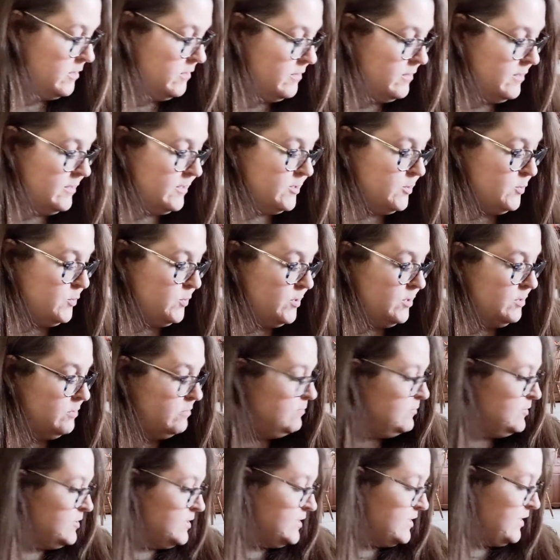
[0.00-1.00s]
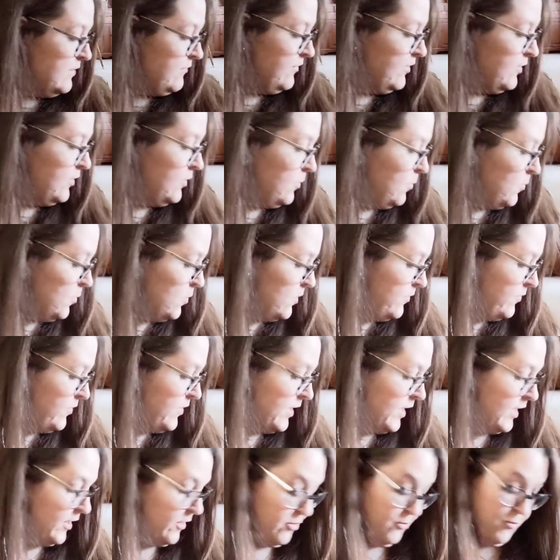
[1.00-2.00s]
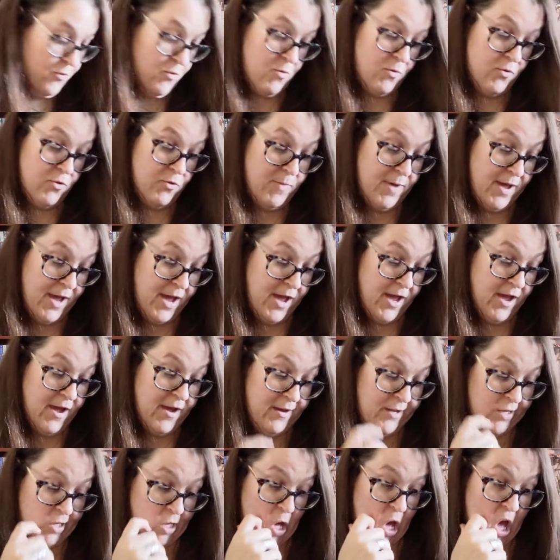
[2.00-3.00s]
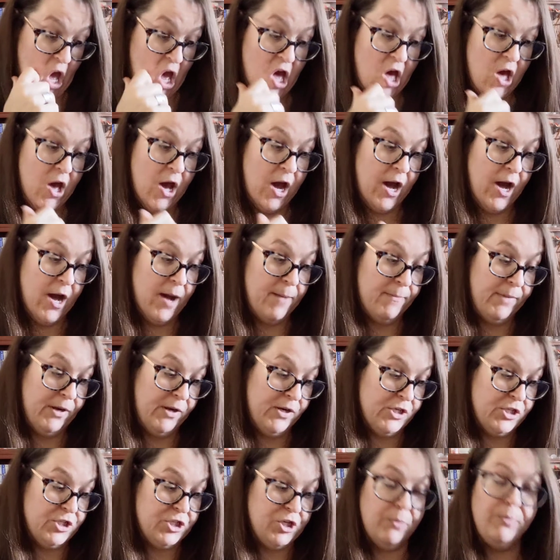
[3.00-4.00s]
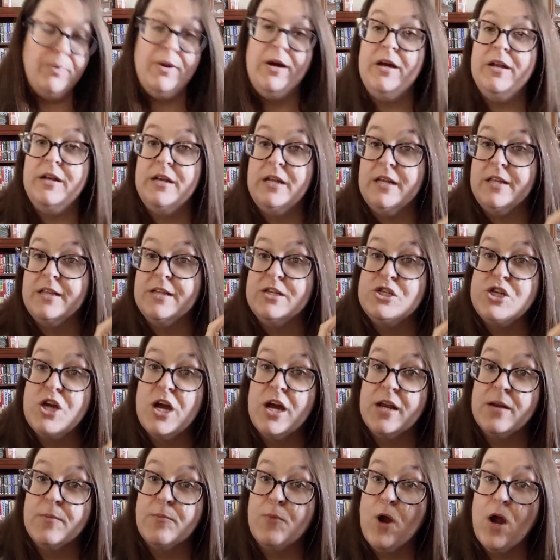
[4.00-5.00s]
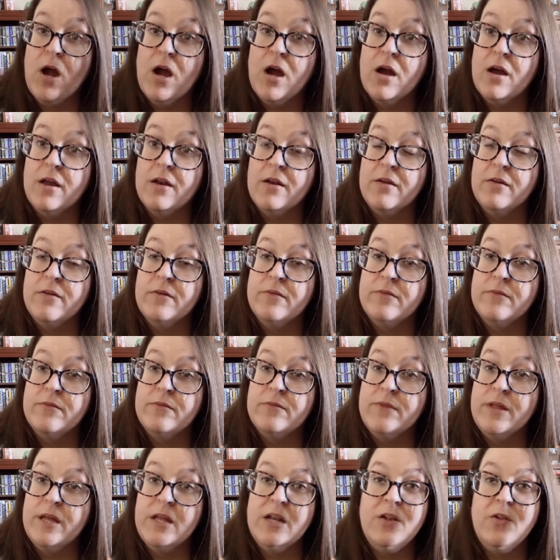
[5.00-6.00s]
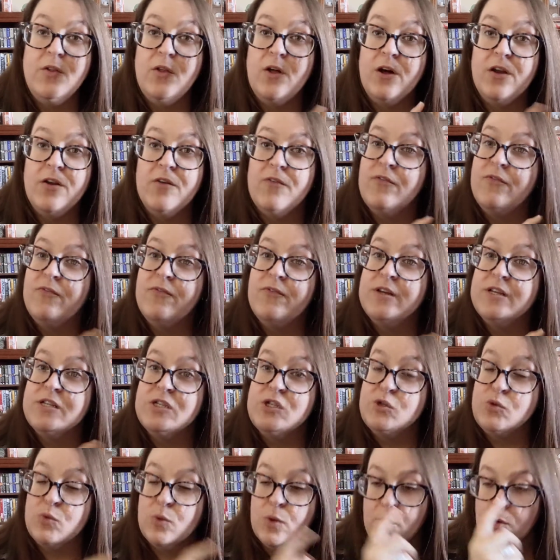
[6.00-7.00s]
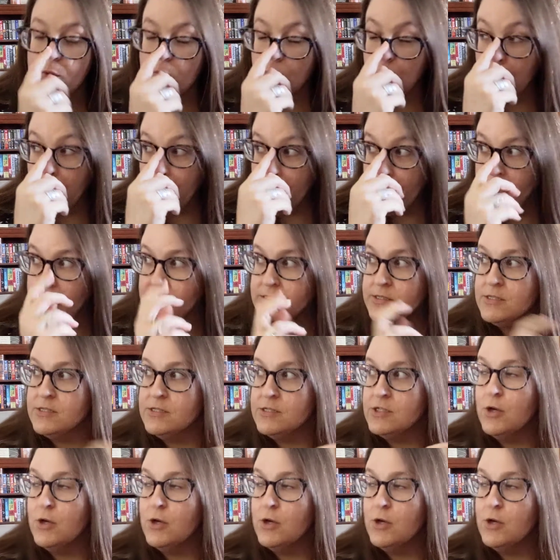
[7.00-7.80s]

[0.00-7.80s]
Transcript: This one was definitely one that I threw in the bag. Mary Jo Putney, The China Bride. They had a lot of historical romances.